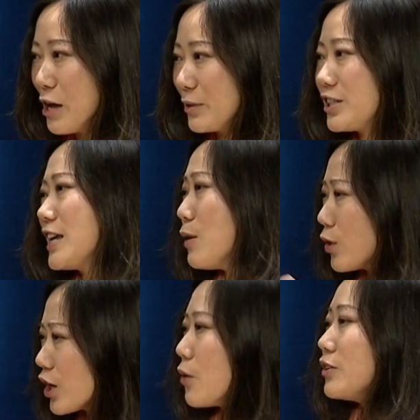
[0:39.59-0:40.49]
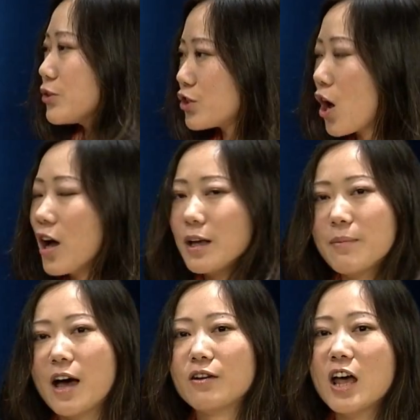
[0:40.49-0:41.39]
But today we're going to talk
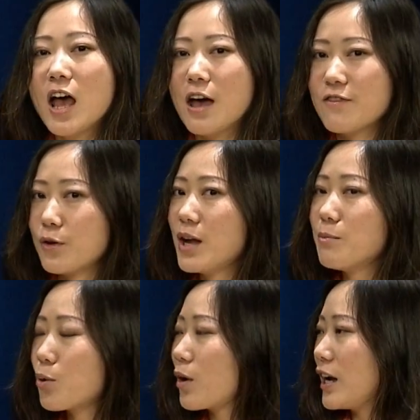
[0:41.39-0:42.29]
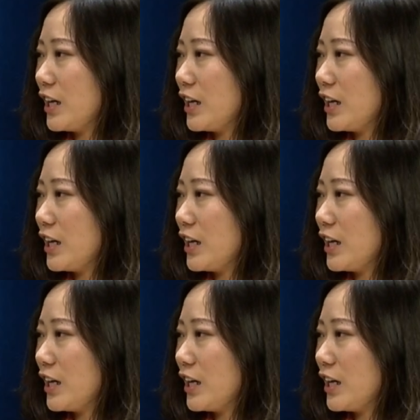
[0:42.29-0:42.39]
about a very important